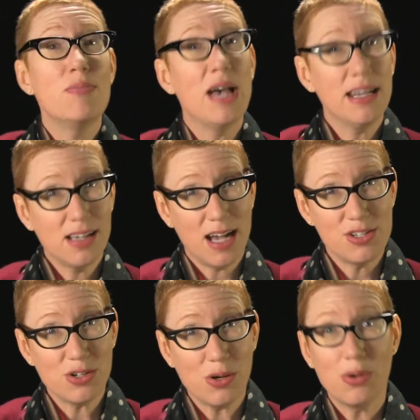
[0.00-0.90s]

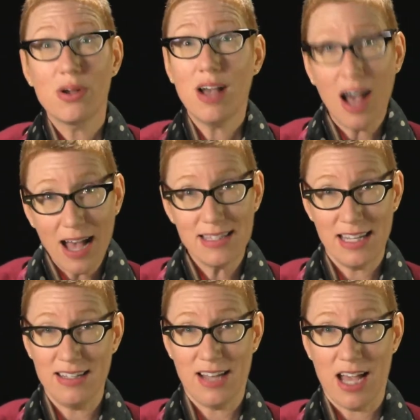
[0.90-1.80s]
Pedagogical
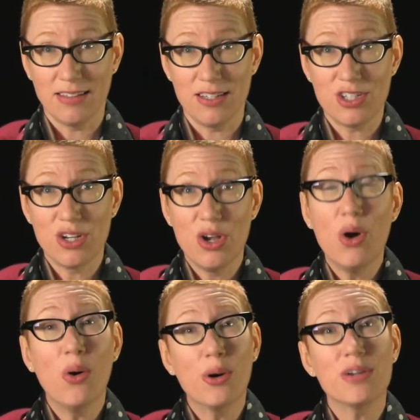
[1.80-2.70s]
Content Knowledge,
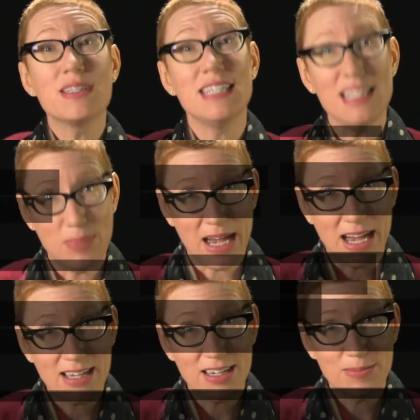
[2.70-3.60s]
or
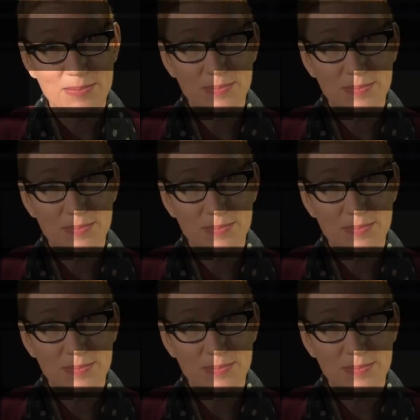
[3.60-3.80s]
TPACK.